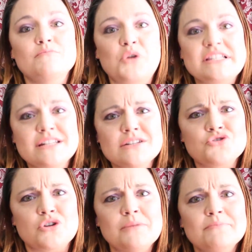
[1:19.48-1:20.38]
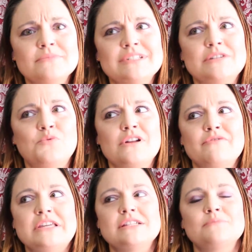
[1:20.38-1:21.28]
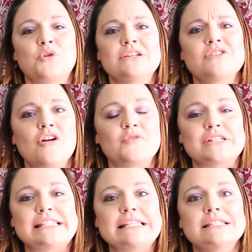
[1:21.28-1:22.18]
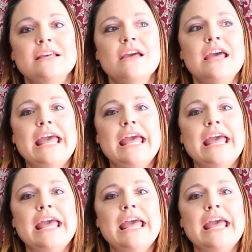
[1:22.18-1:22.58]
President Trump did one of his press conferences,